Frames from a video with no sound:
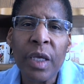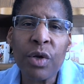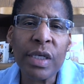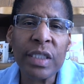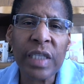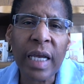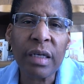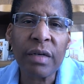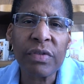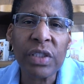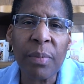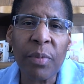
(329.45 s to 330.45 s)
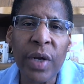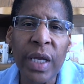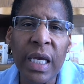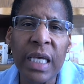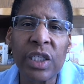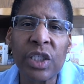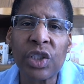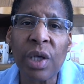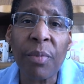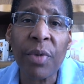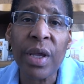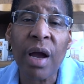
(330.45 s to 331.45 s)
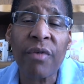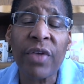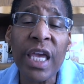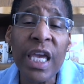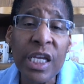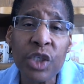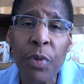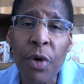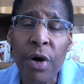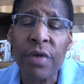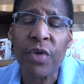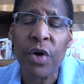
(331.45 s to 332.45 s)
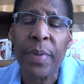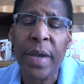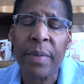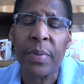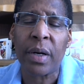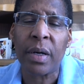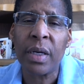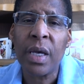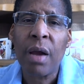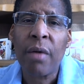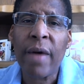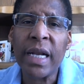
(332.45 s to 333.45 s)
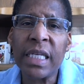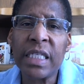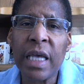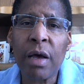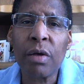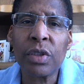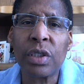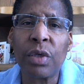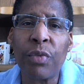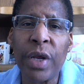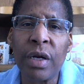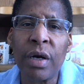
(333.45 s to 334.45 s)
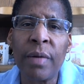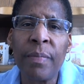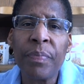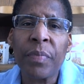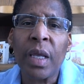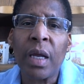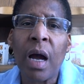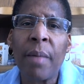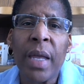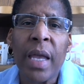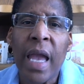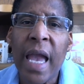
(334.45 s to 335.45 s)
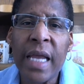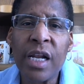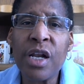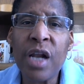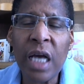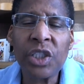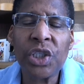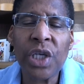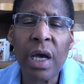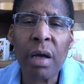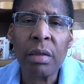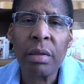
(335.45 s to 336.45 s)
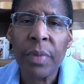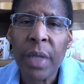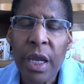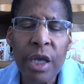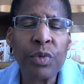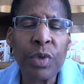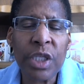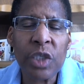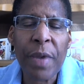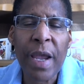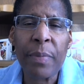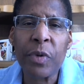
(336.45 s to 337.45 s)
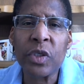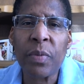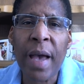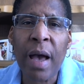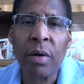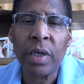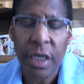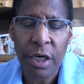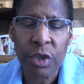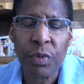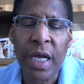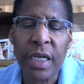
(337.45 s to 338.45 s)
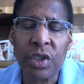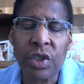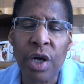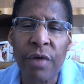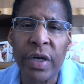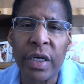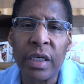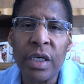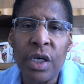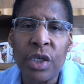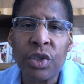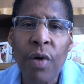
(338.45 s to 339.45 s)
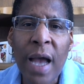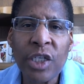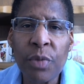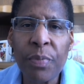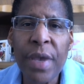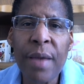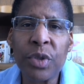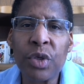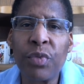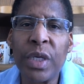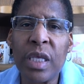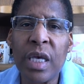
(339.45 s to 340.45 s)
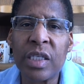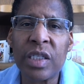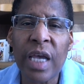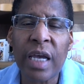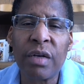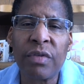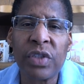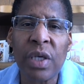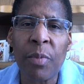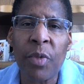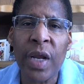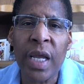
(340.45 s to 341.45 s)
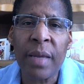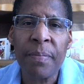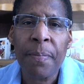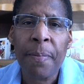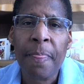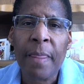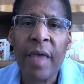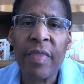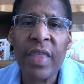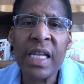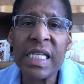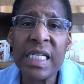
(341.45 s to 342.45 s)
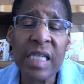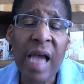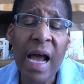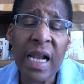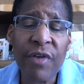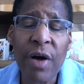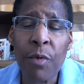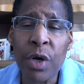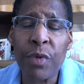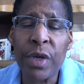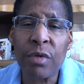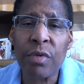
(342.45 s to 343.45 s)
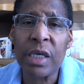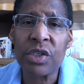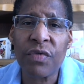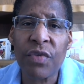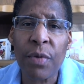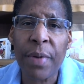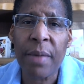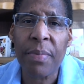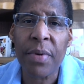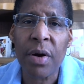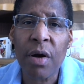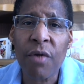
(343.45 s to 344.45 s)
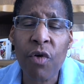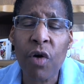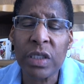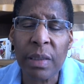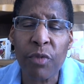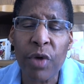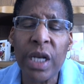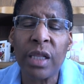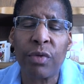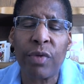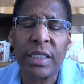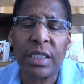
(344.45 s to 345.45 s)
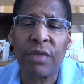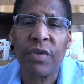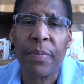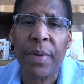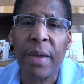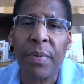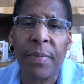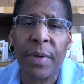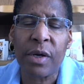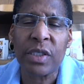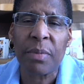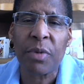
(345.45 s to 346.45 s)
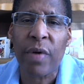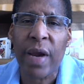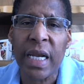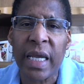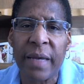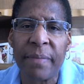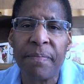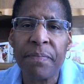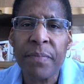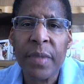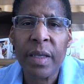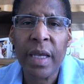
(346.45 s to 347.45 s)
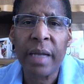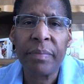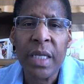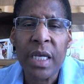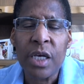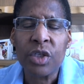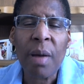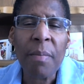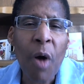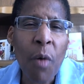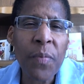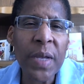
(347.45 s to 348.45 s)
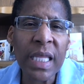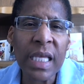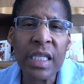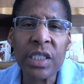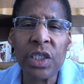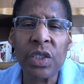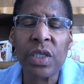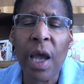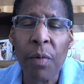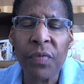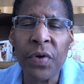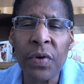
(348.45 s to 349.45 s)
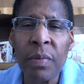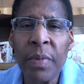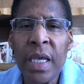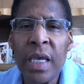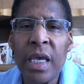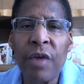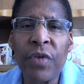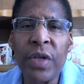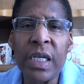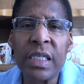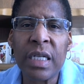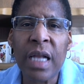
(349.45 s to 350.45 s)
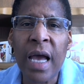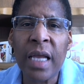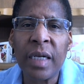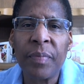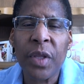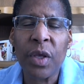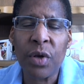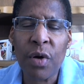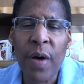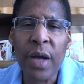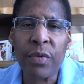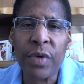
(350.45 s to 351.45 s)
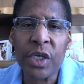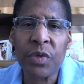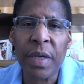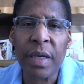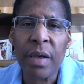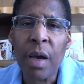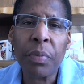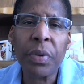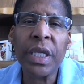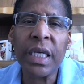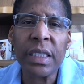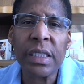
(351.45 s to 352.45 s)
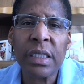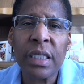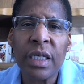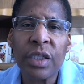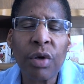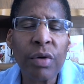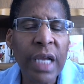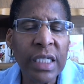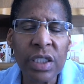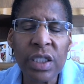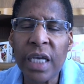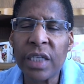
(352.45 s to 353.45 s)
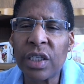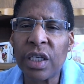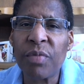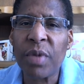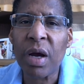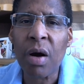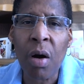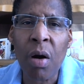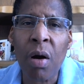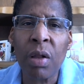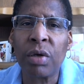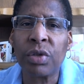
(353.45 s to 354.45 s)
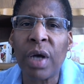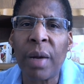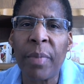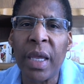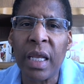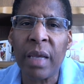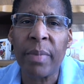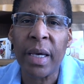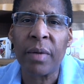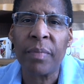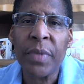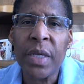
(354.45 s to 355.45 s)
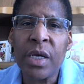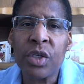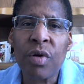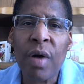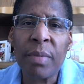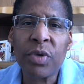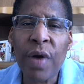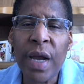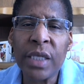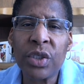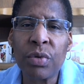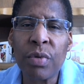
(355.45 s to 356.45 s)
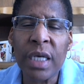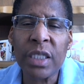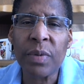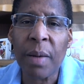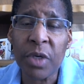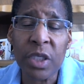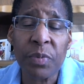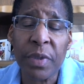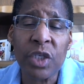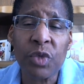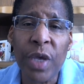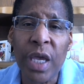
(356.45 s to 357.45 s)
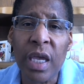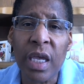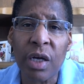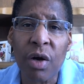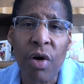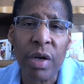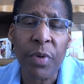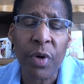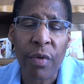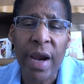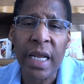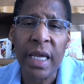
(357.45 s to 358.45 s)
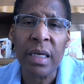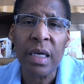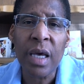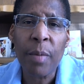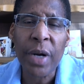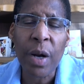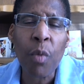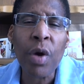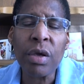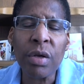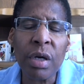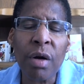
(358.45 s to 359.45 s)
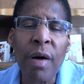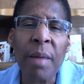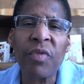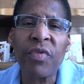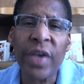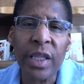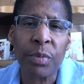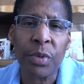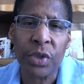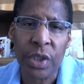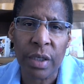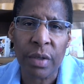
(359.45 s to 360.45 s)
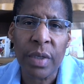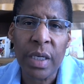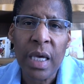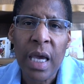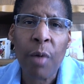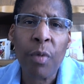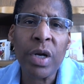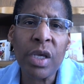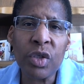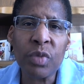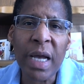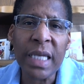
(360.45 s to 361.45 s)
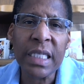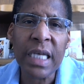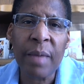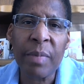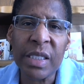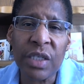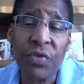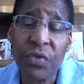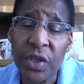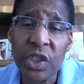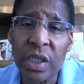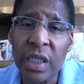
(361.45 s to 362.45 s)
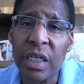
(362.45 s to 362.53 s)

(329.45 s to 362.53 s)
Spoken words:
Your executive summary is a summary of each part of your paper. Right? It tells the reader, in a nutshell, here's what this paper is about and here's what I discovered. So I should be able to read the executive summary and then decide if I want to read the rest of your paper. Of course, I'm reading the rest of your paper because I'm grading it. Okay, so I'm hoping that this is helpful. If it is not, you know how to reach me. Please don't hesitate to give me a call or drop me an email. So I'm trying to, I want to spend this weekend getting caught up on grading, but I want you to know I'm available to you. I want to use my time as efficiently